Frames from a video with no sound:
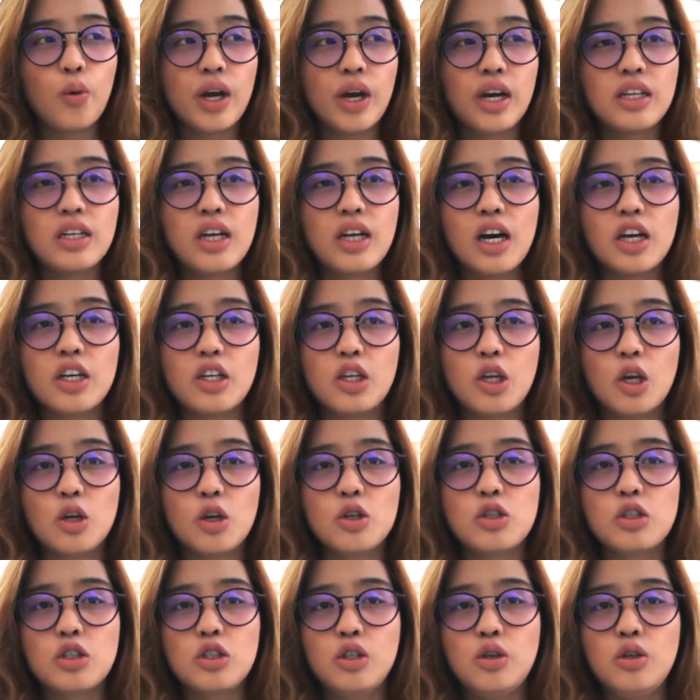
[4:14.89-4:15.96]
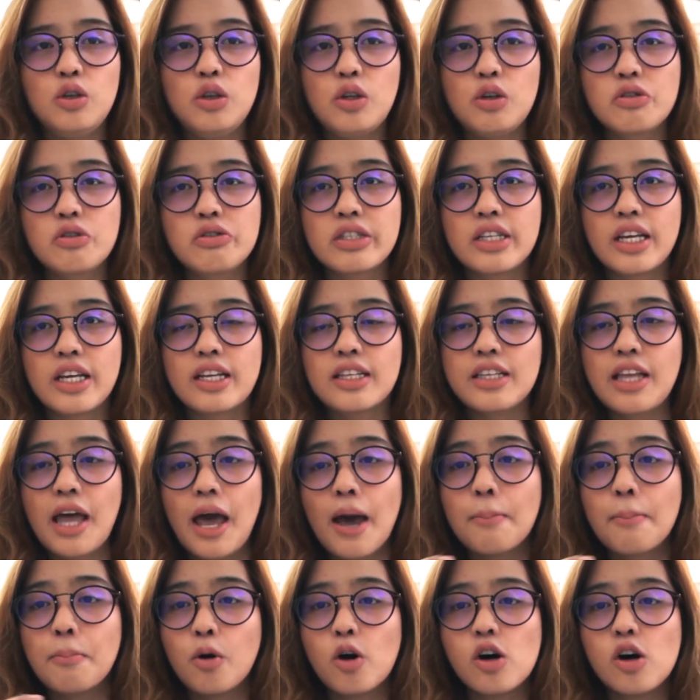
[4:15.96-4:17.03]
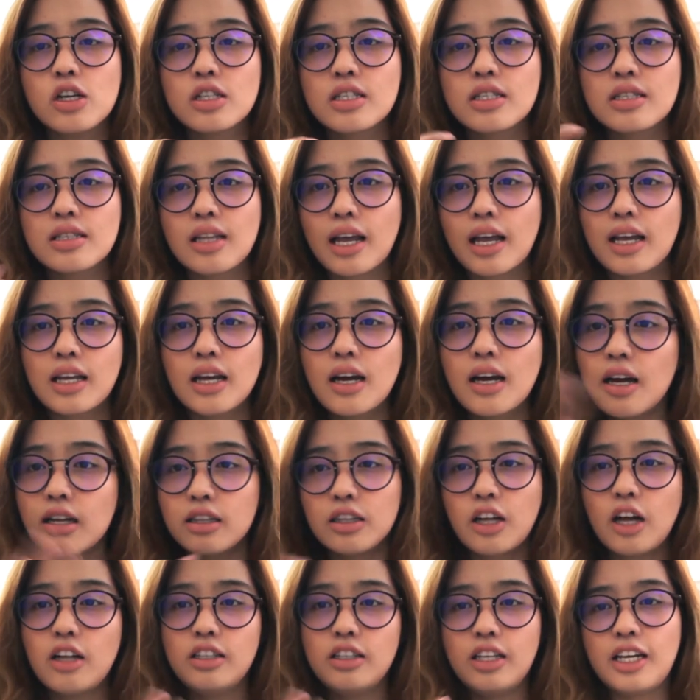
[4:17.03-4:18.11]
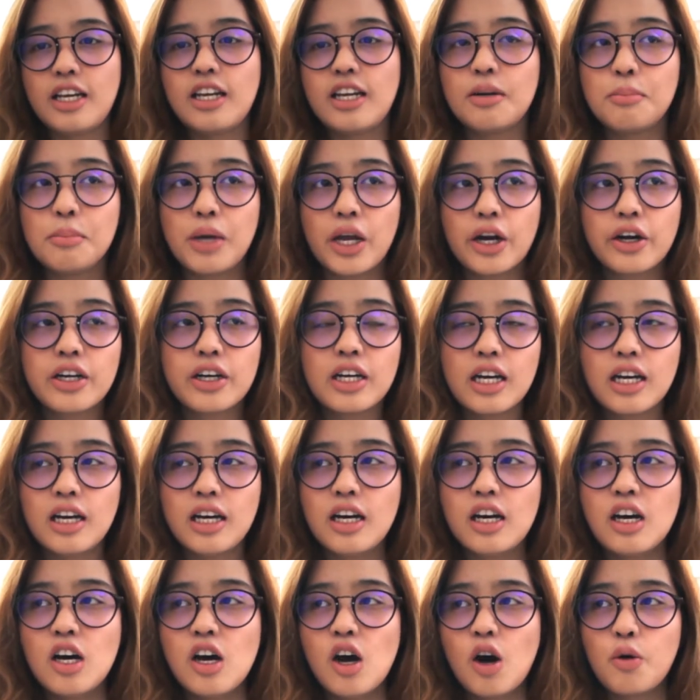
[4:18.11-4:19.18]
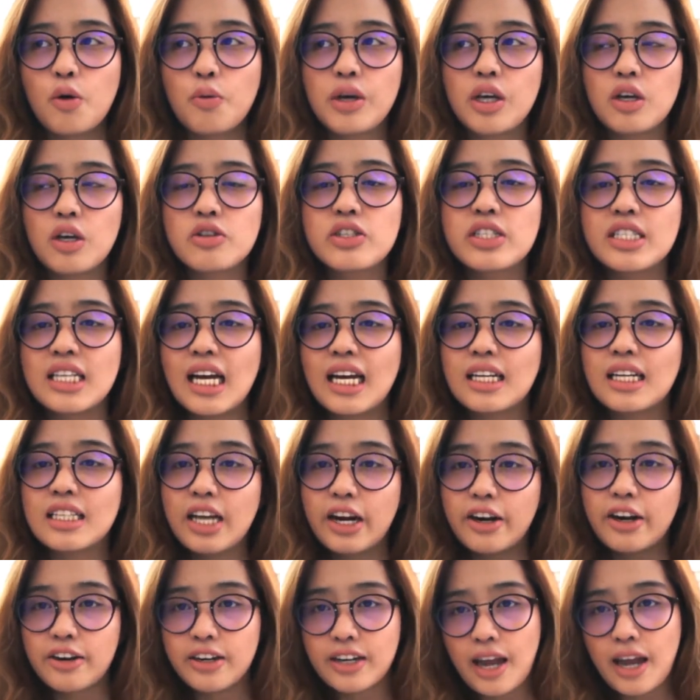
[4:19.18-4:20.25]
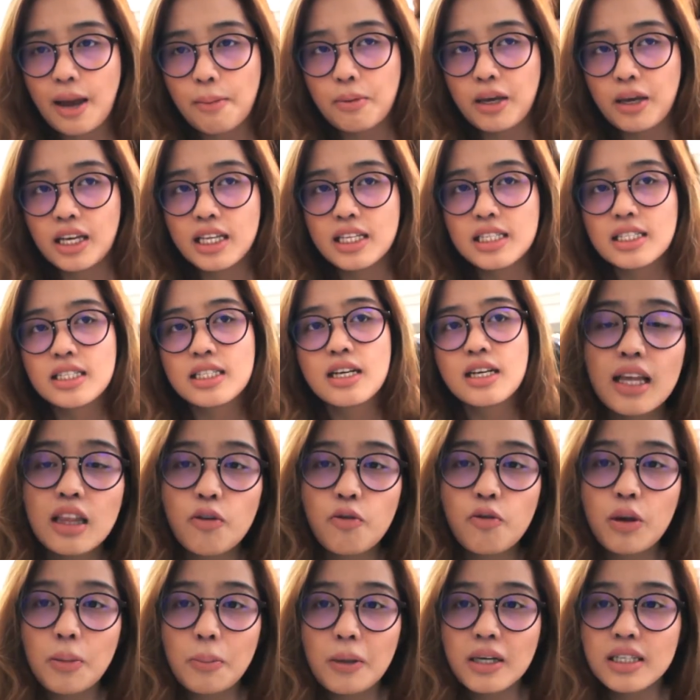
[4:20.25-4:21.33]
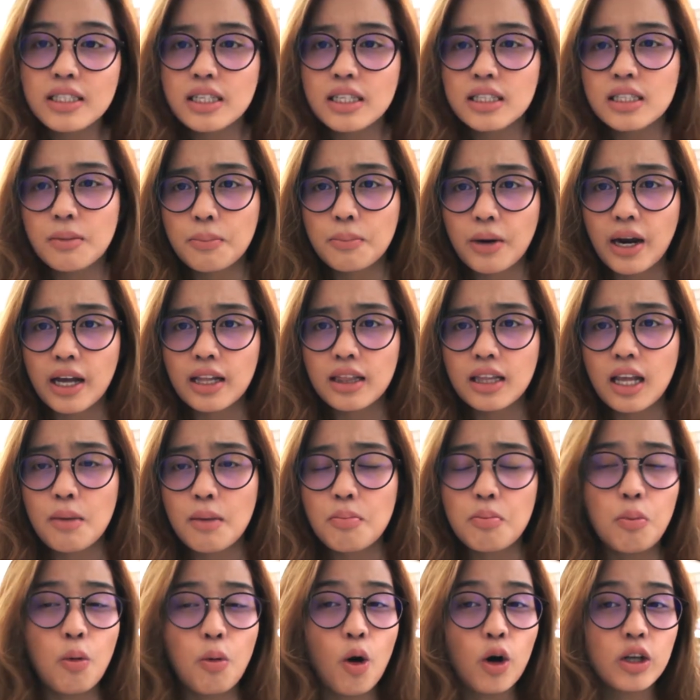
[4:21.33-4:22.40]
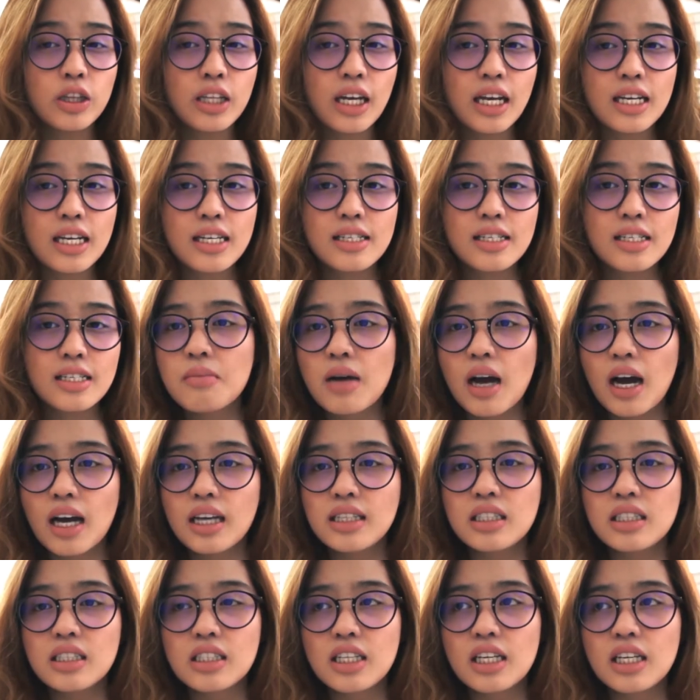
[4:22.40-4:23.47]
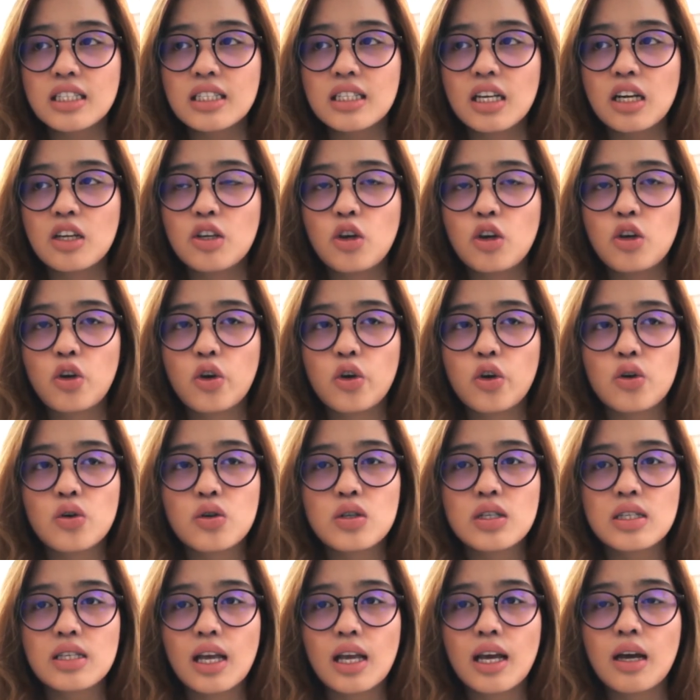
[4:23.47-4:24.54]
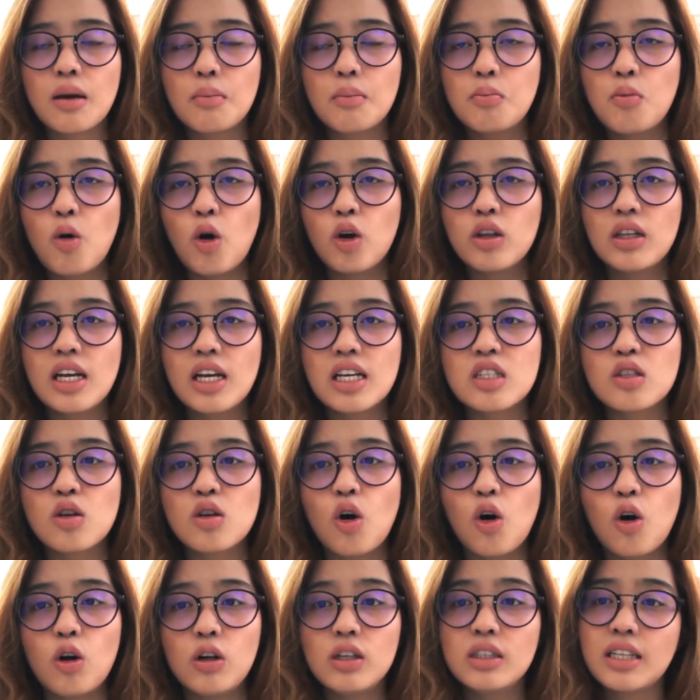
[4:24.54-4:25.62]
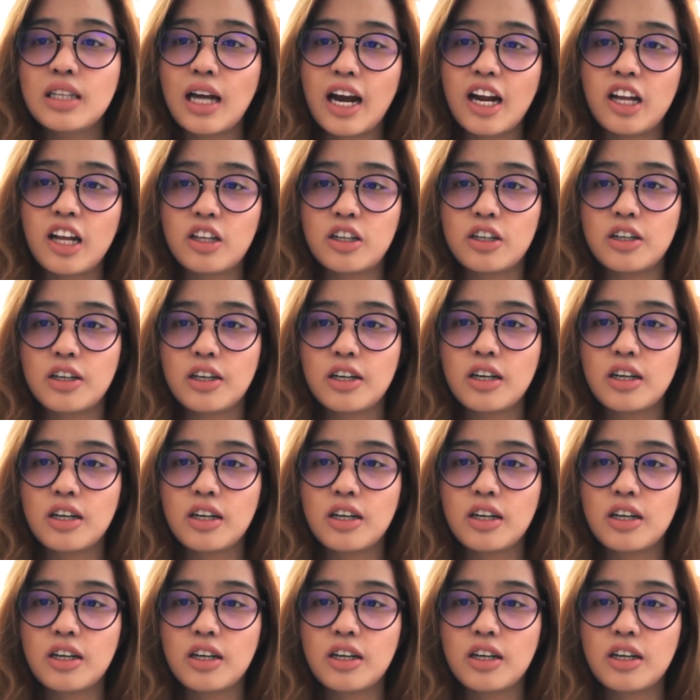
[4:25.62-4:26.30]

We are not used to using tampons, like not like in America we use sanitary napkins. In the Philippines, there's a brand named Modess. I suggest that you use like Modess All-Nighter.